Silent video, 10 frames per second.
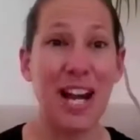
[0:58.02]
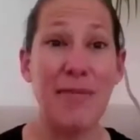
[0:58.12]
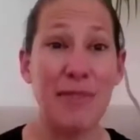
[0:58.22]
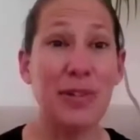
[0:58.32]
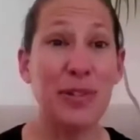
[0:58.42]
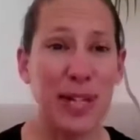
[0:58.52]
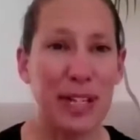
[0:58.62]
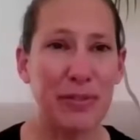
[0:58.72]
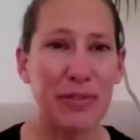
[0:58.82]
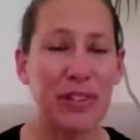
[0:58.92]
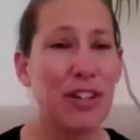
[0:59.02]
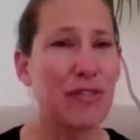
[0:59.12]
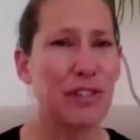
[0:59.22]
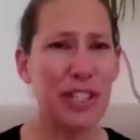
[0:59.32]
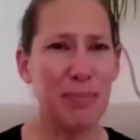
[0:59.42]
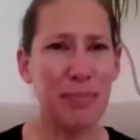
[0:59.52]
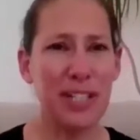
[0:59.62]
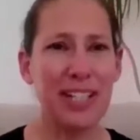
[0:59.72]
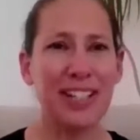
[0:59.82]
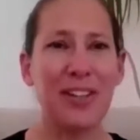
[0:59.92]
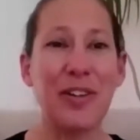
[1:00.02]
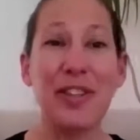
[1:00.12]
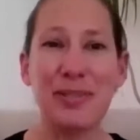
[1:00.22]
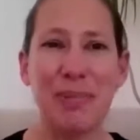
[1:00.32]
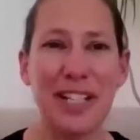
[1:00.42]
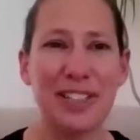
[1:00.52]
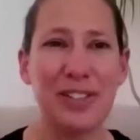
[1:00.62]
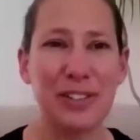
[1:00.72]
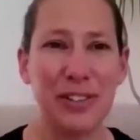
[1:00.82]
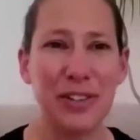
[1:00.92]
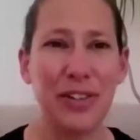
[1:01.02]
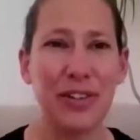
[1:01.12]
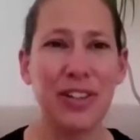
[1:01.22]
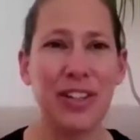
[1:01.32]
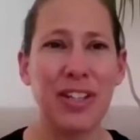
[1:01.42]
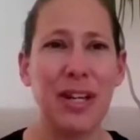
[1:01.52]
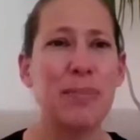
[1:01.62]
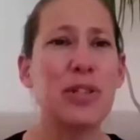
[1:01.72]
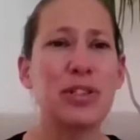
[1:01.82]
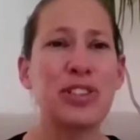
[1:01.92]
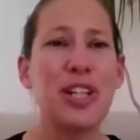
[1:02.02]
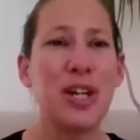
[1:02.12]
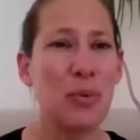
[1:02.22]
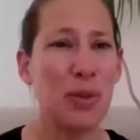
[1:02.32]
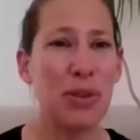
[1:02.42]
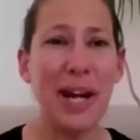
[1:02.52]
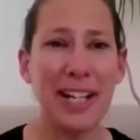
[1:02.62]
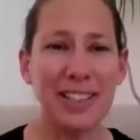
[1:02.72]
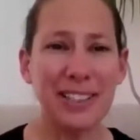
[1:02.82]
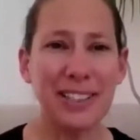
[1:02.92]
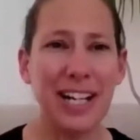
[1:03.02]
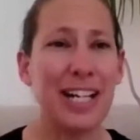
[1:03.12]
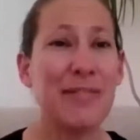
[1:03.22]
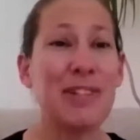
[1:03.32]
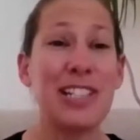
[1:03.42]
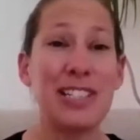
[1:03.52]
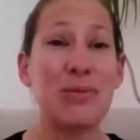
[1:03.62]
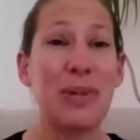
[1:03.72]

I'm very grateful for him being on this place called Earth, because with Michael I have at least